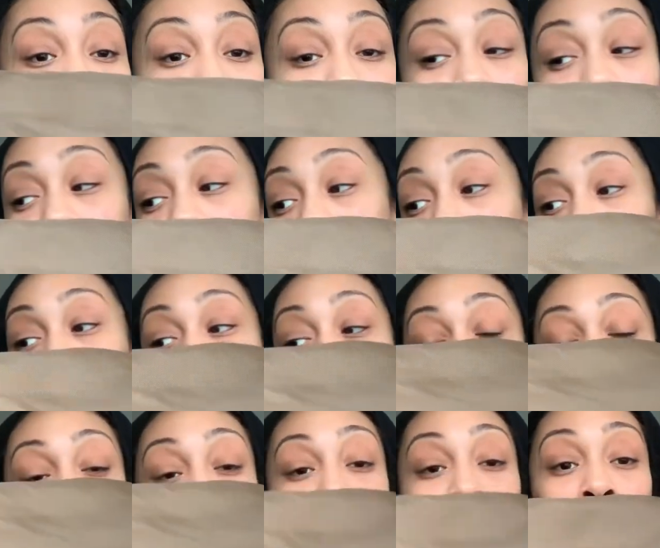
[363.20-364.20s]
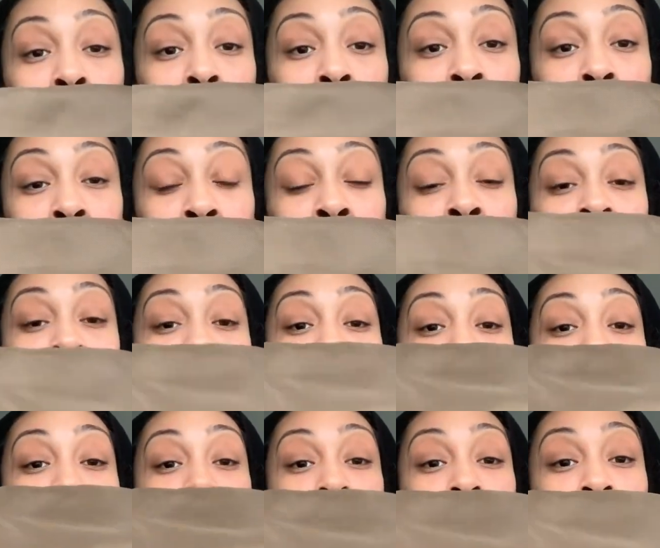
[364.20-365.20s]
desk bag cloth,
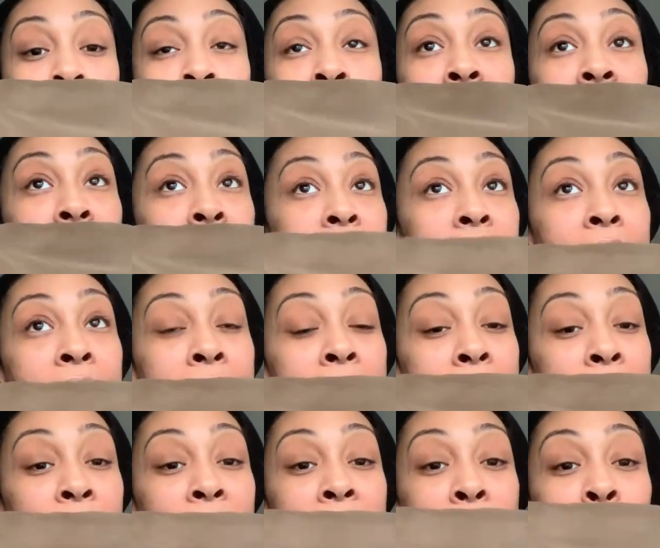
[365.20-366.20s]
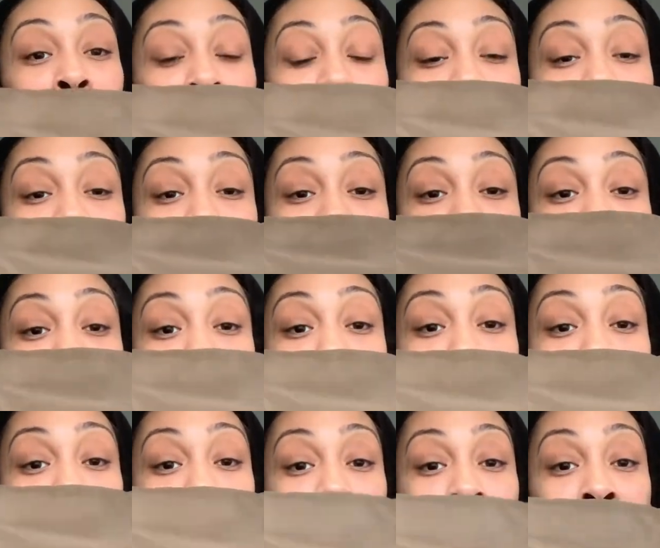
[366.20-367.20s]
he didn't have that, but he did
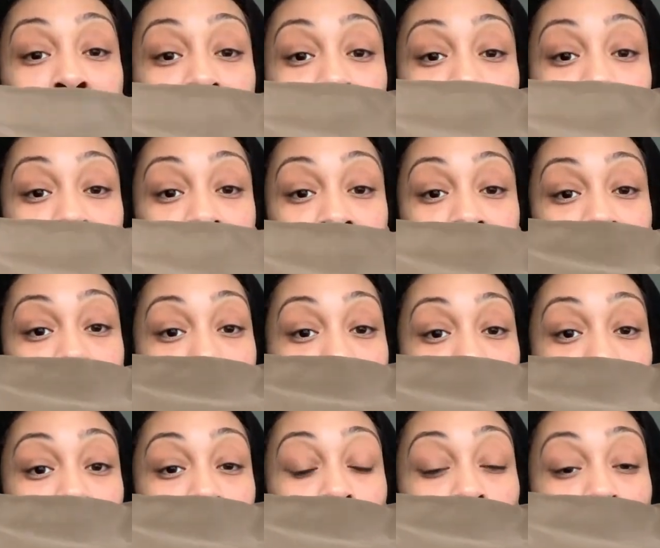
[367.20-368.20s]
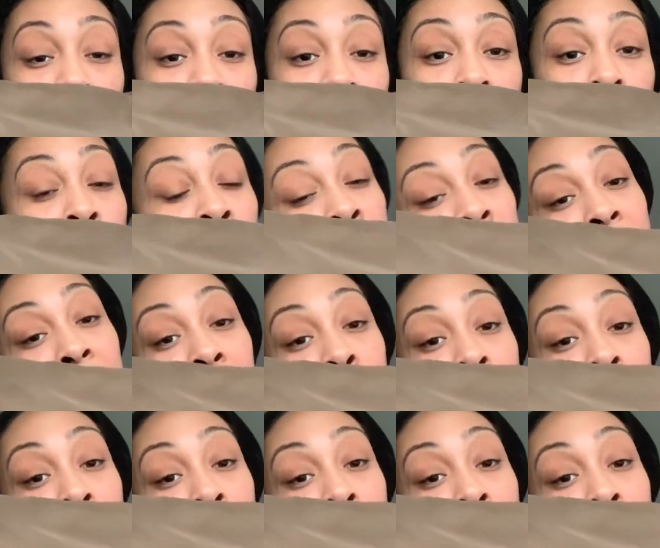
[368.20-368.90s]
provide this as a way to protect